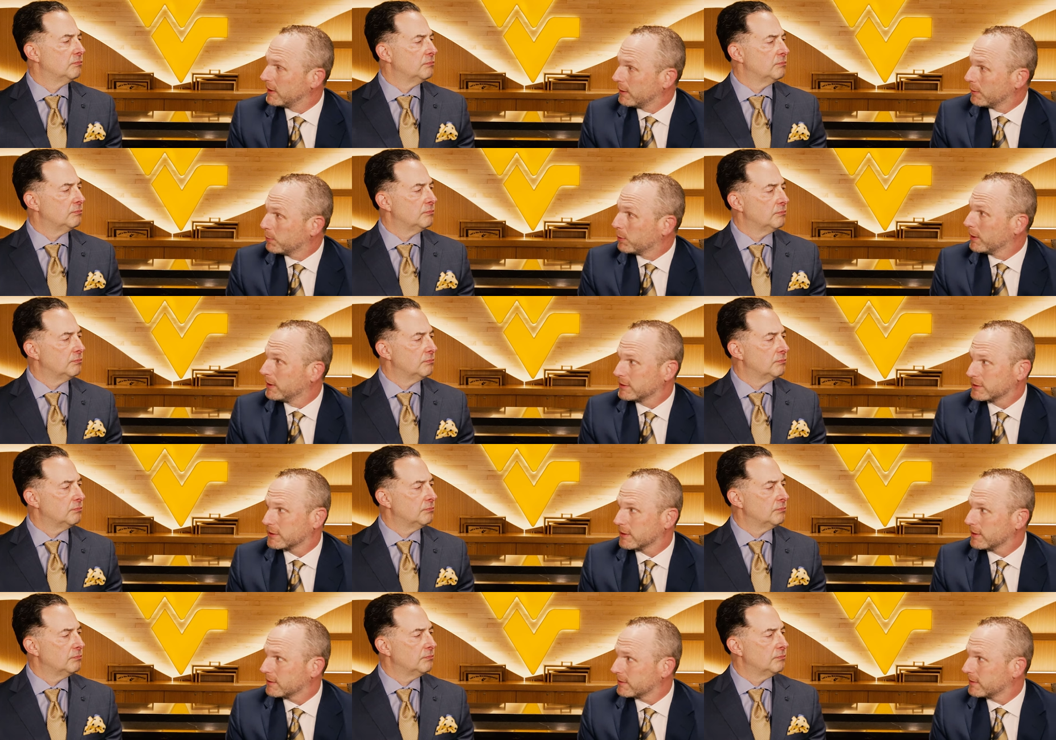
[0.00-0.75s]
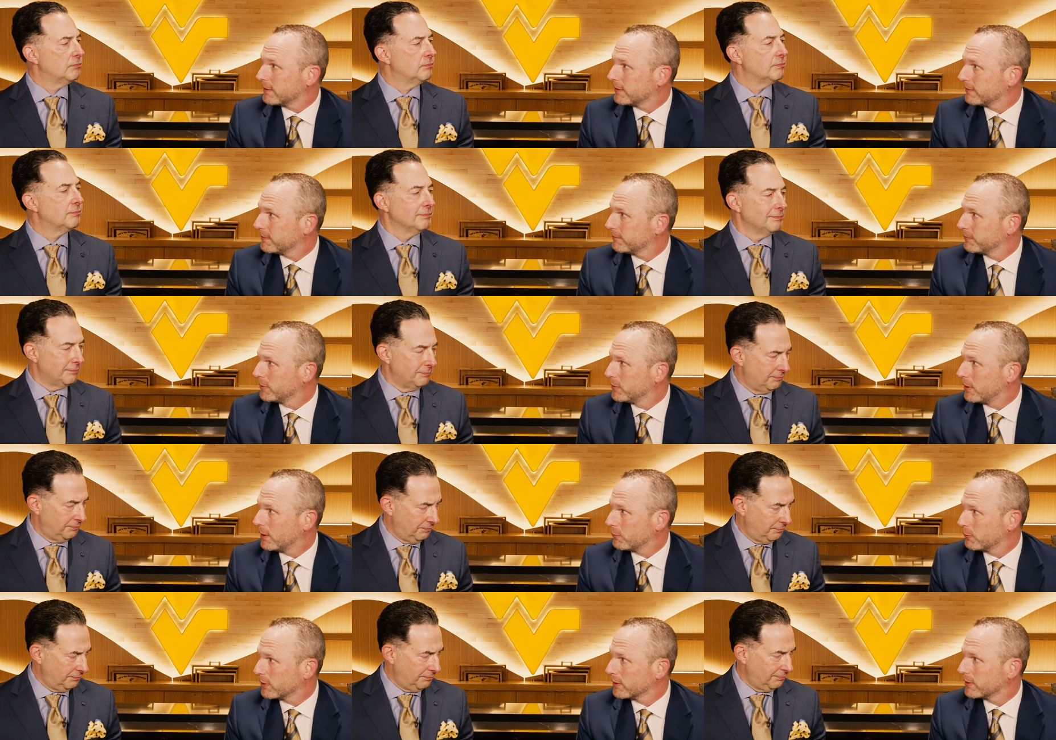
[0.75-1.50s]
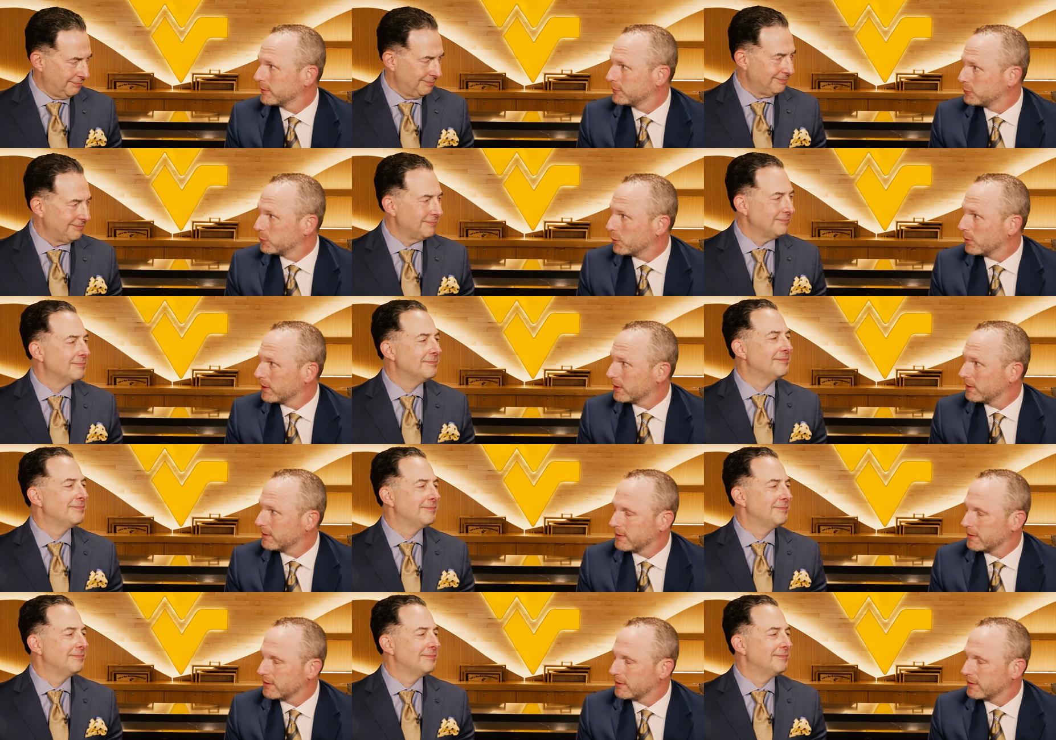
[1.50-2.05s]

Speaker 1: at a place that, uh, you know, I really enjoyed